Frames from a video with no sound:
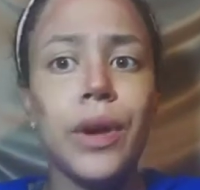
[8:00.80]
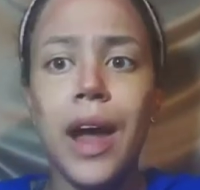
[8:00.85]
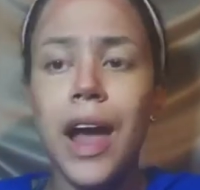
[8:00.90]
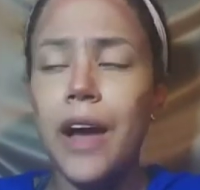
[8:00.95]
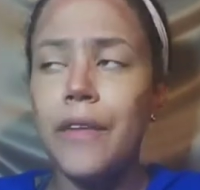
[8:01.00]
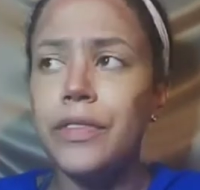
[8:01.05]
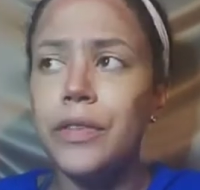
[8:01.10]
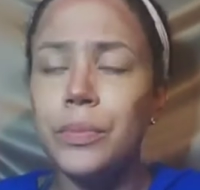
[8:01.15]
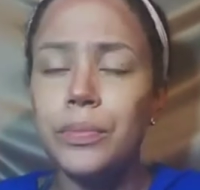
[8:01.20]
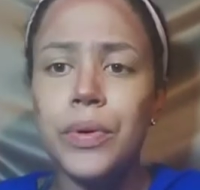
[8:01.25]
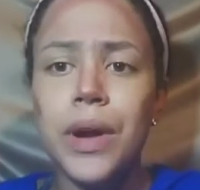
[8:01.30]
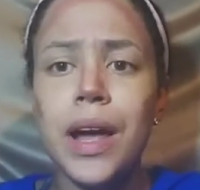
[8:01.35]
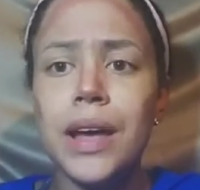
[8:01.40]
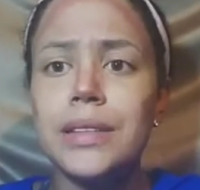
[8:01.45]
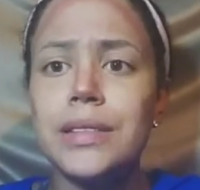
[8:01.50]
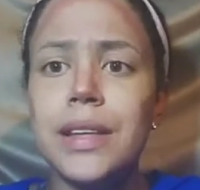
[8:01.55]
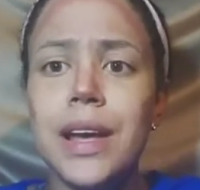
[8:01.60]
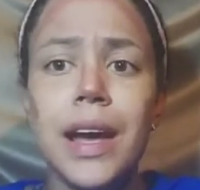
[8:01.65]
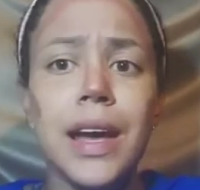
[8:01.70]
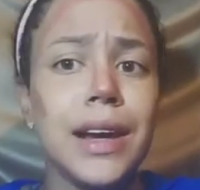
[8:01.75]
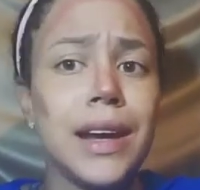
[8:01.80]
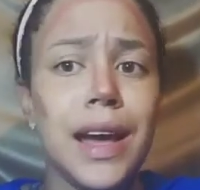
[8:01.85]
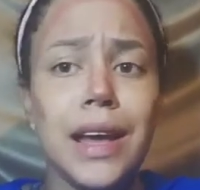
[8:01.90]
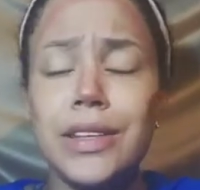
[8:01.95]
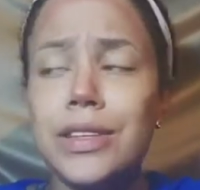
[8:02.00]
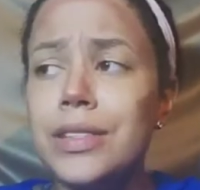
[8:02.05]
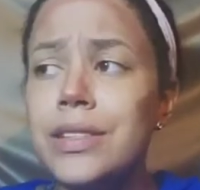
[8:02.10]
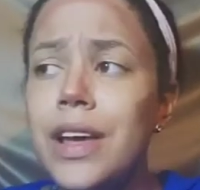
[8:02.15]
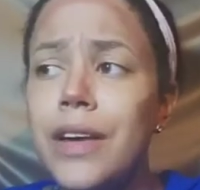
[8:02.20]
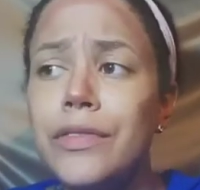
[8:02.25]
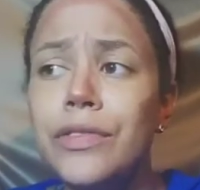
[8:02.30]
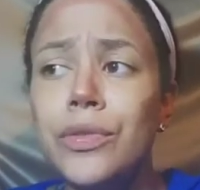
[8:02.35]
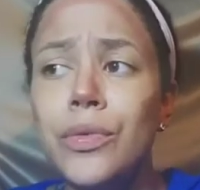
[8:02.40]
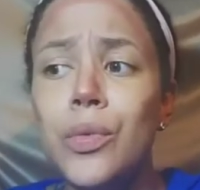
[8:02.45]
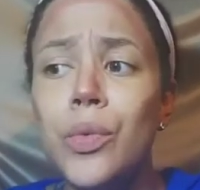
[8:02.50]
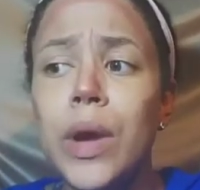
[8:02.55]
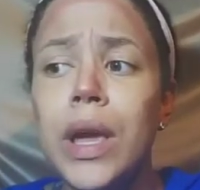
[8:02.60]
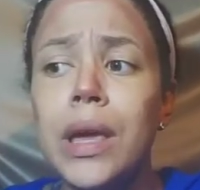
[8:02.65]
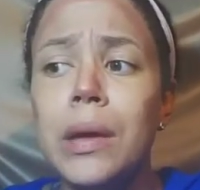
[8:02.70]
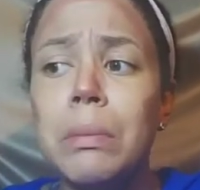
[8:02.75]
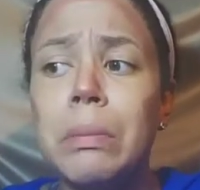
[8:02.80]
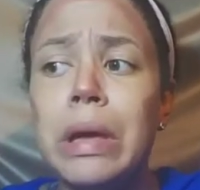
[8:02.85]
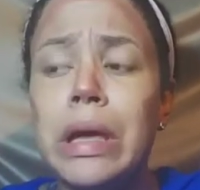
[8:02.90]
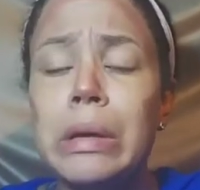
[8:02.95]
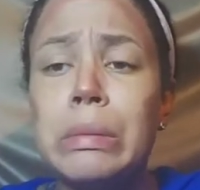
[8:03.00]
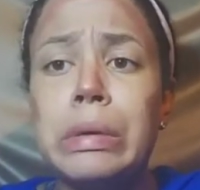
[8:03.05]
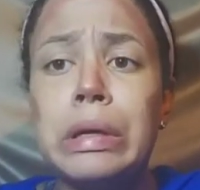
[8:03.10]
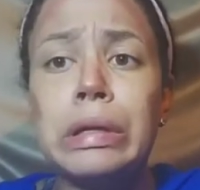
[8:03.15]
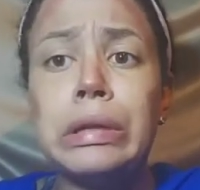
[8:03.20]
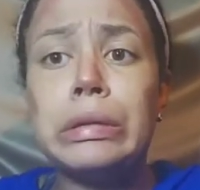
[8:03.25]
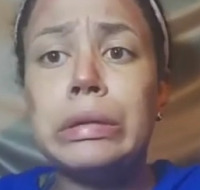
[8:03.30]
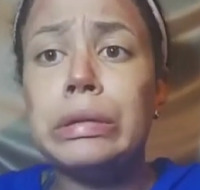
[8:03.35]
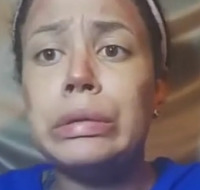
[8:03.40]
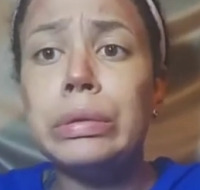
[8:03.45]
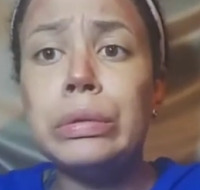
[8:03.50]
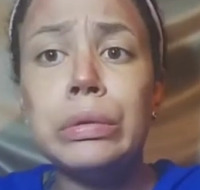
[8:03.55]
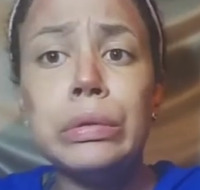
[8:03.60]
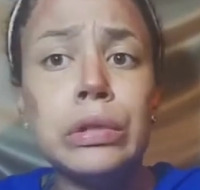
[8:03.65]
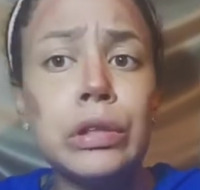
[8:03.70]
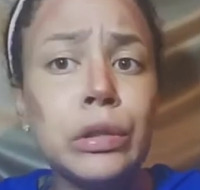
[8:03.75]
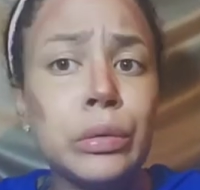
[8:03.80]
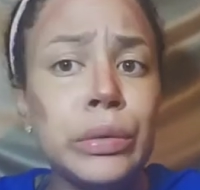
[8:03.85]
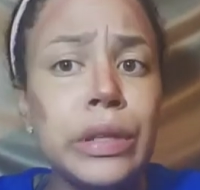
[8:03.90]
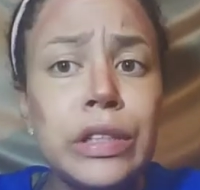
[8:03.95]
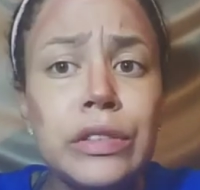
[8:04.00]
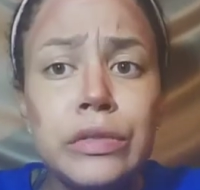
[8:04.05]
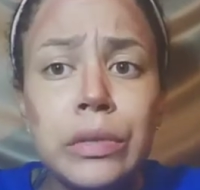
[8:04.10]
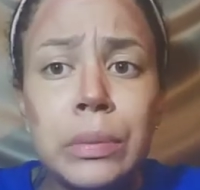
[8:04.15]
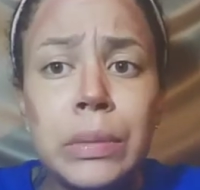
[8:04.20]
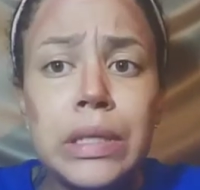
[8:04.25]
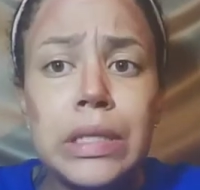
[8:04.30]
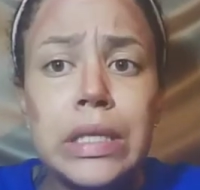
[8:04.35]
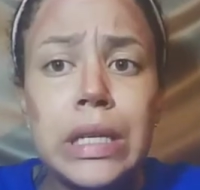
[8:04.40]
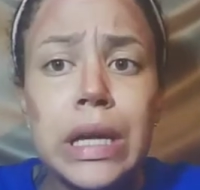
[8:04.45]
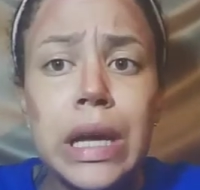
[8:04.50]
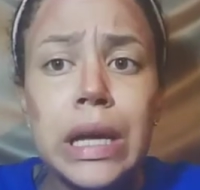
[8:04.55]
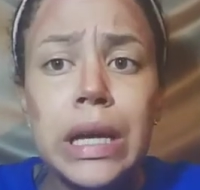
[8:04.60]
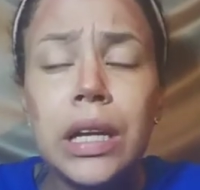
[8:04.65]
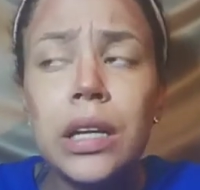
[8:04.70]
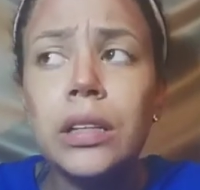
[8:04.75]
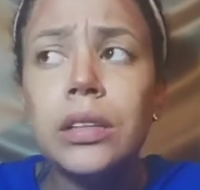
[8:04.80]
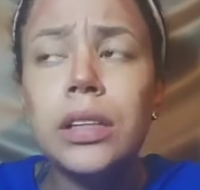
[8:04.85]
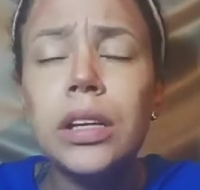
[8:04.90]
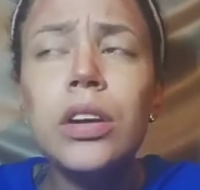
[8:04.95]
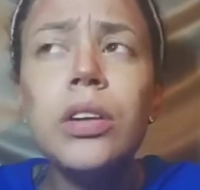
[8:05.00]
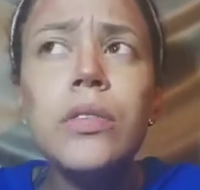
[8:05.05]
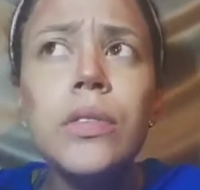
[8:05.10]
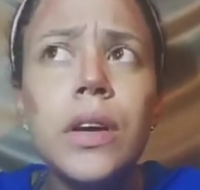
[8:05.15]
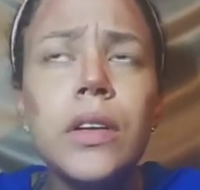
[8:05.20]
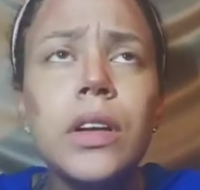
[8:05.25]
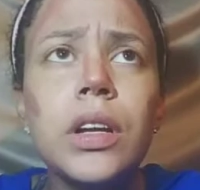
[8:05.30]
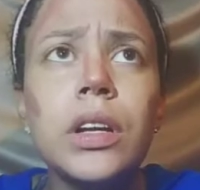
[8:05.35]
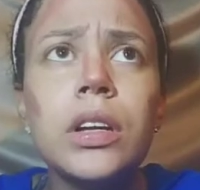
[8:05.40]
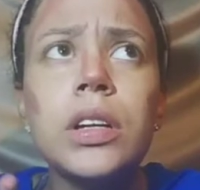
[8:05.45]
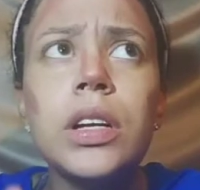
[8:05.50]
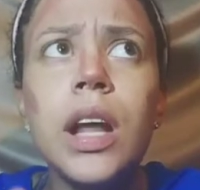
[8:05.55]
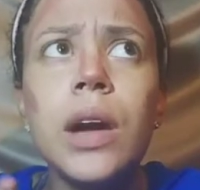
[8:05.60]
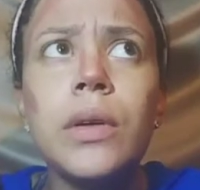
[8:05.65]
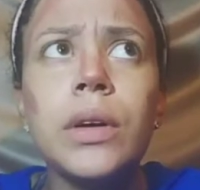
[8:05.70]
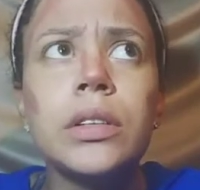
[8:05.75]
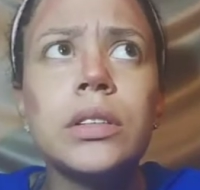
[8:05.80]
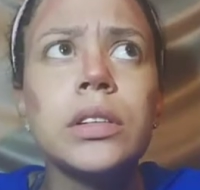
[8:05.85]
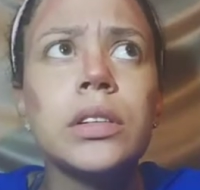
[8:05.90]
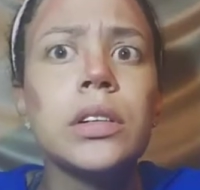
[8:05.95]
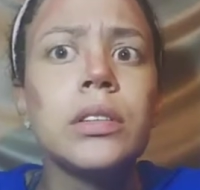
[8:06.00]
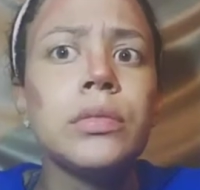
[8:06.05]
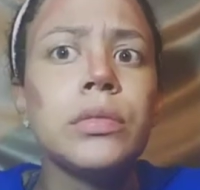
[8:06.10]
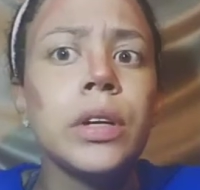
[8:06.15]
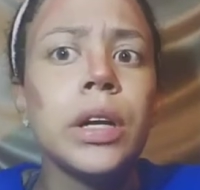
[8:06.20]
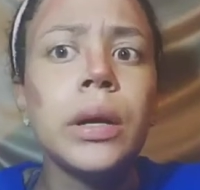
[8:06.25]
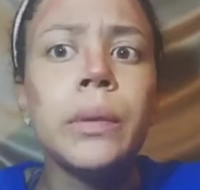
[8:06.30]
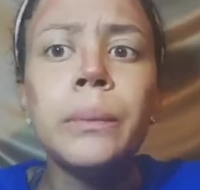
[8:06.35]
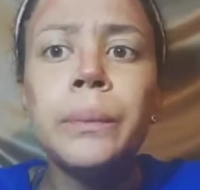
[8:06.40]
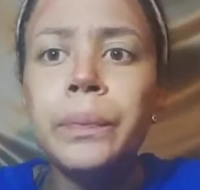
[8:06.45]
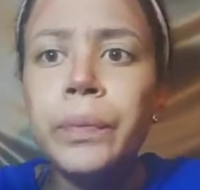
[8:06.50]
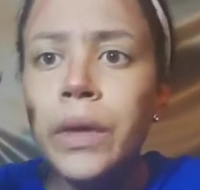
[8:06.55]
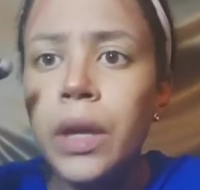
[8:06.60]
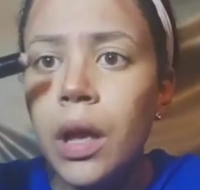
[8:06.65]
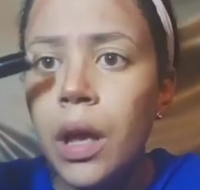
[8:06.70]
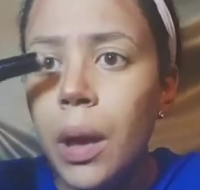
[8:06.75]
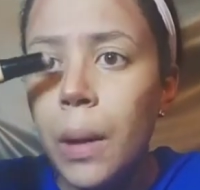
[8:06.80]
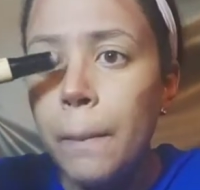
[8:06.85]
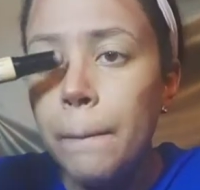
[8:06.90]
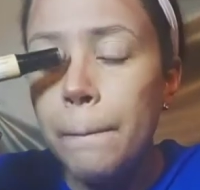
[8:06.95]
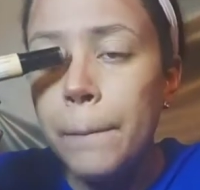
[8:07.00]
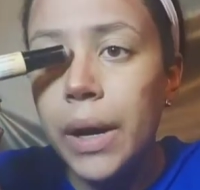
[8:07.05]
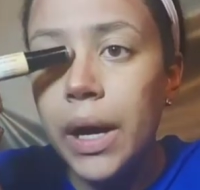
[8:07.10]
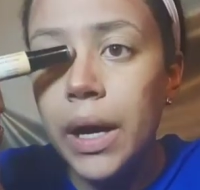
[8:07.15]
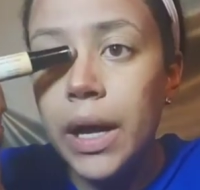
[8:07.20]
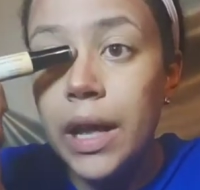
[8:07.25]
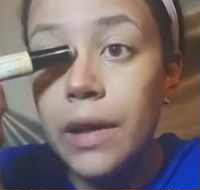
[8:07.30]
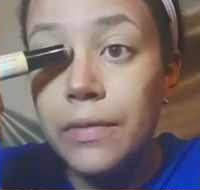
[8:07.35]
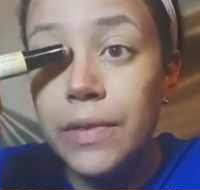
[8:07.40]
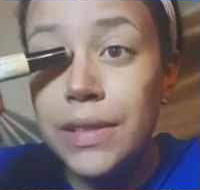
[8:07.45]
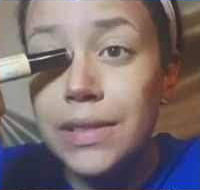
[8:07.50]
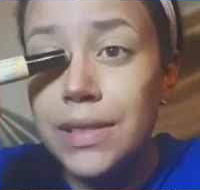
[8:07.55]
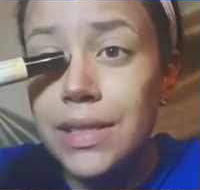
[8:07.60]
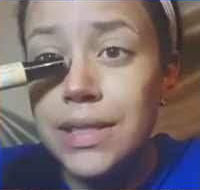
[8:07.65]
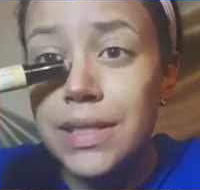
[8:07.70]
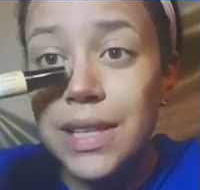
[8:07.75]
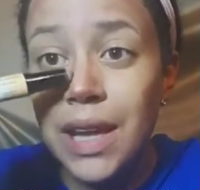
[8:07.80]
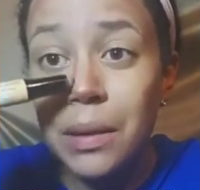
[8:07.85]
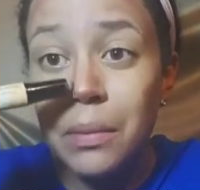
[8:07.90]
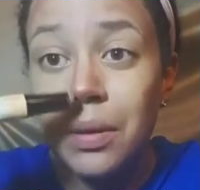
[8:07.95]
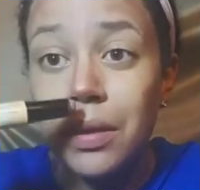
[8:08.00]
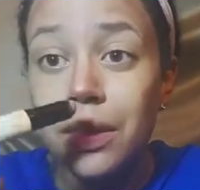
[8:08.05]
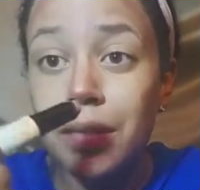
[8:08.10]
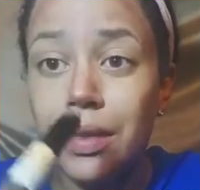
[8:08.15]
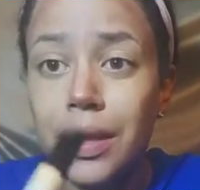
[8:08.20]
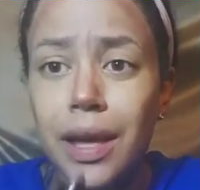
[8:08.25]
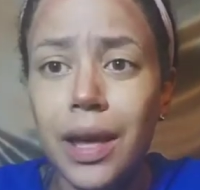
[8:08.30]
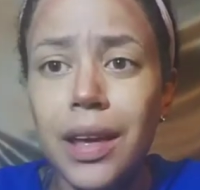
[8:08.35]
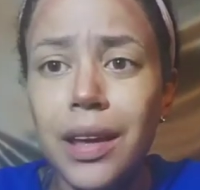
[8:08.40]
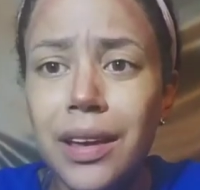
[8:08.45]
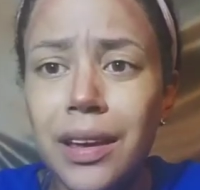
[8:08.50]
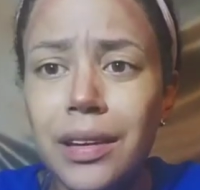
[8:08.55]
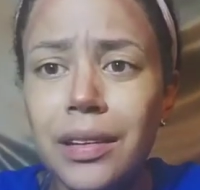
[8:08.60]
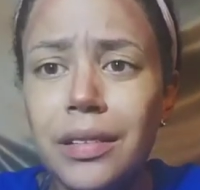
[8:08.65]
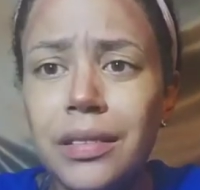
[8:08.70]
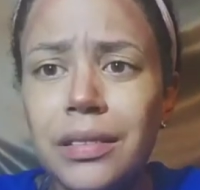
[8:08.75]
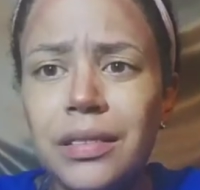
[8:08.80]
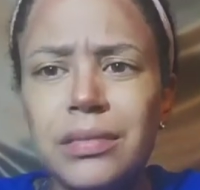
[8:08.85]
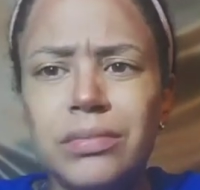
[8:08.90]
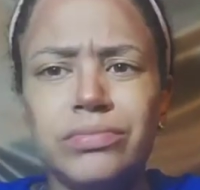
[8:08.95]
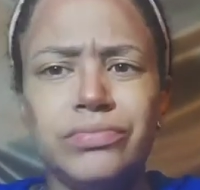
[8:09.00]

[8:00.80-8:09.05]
for half the price, and I just have to wait maybe 2-3 weeks for me to get it, they're very good now on delivery. But if it's the same thing,